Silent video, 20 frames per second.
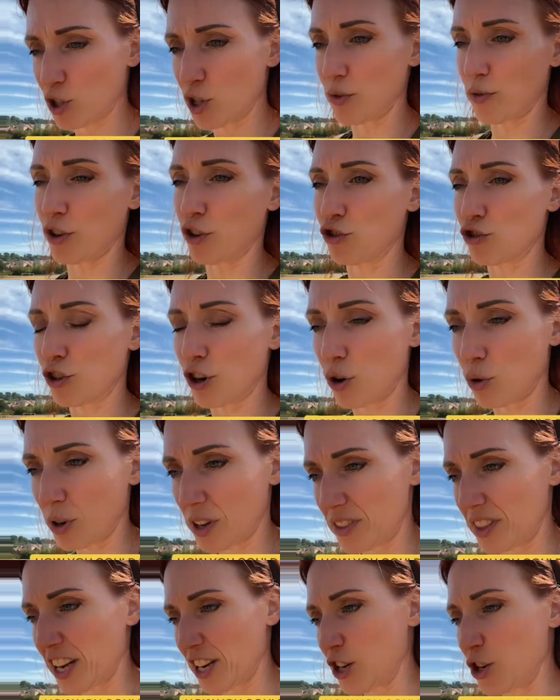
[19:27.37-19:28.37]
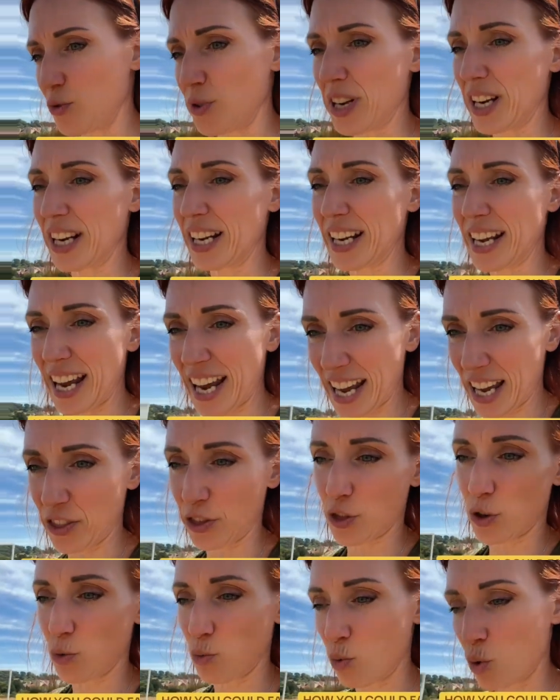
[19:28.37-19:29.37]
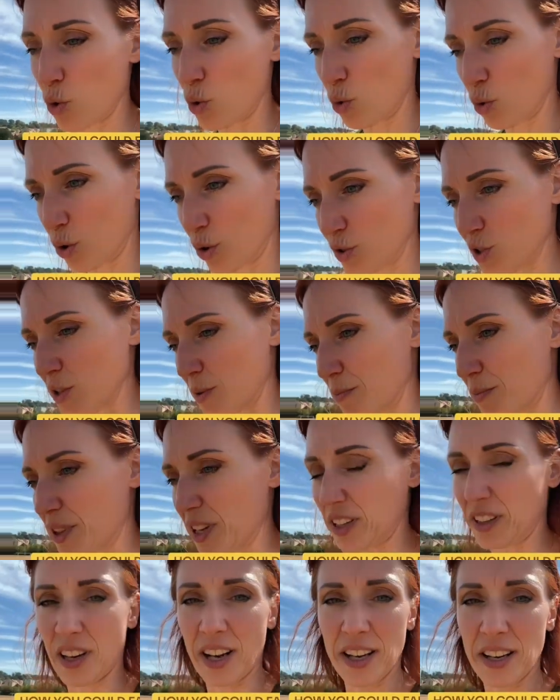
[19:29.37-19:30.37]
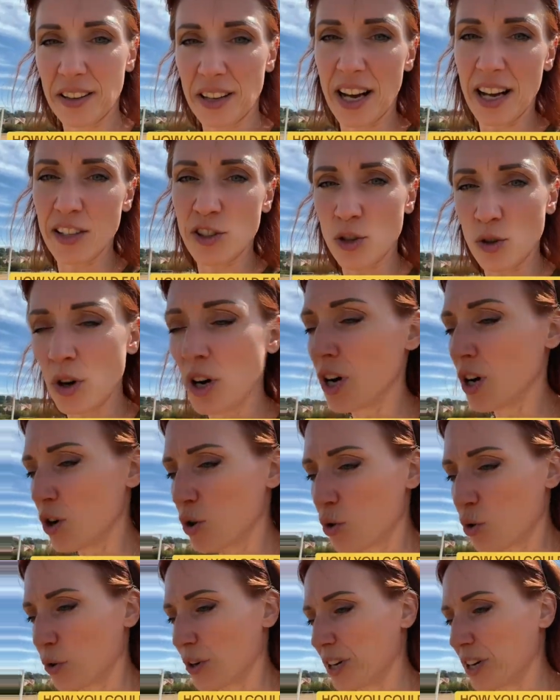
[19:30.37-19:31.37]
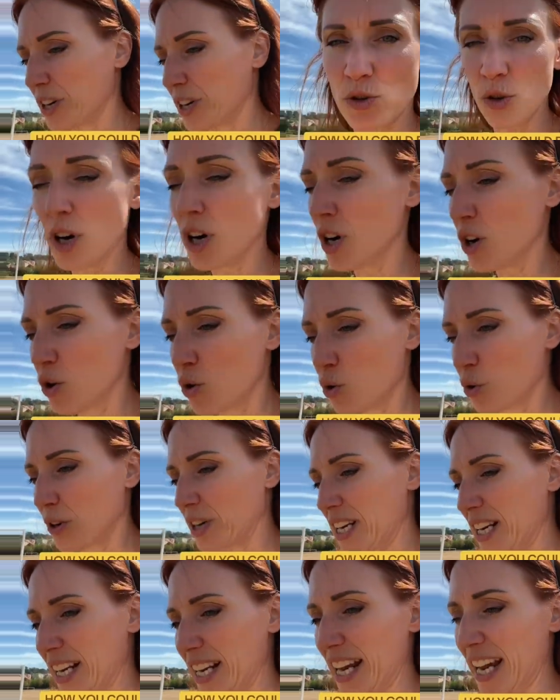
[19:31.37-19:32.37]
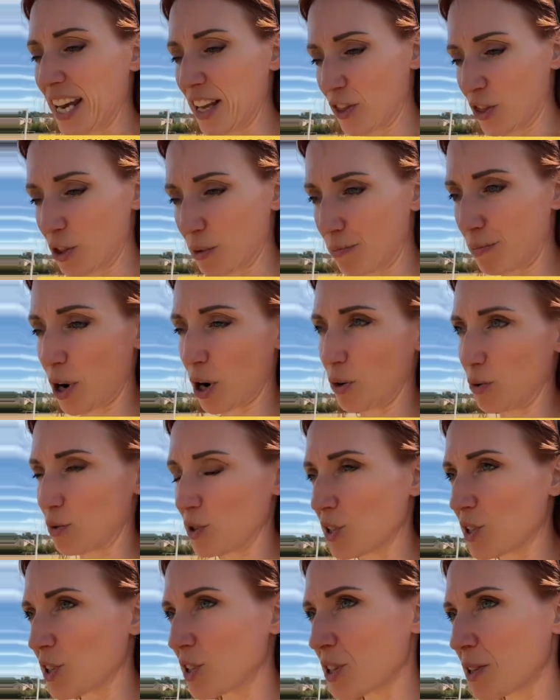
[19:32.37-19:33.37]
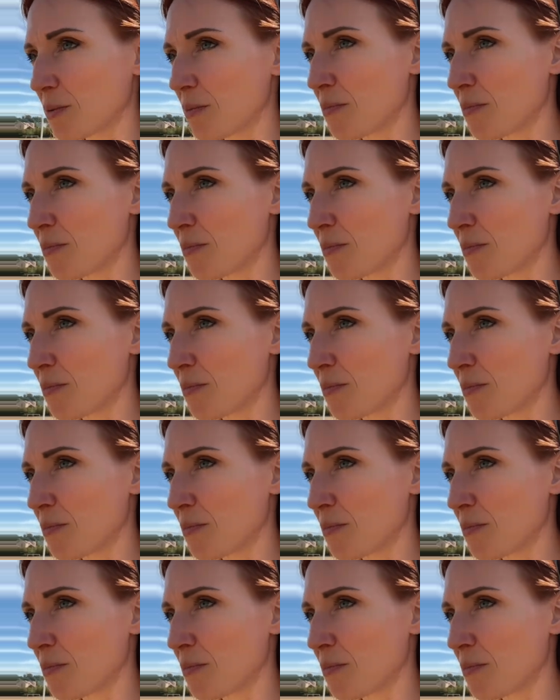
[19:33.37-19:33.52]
and it is out of control and then you nearly hit the wall or something like that, or nearly hit the post.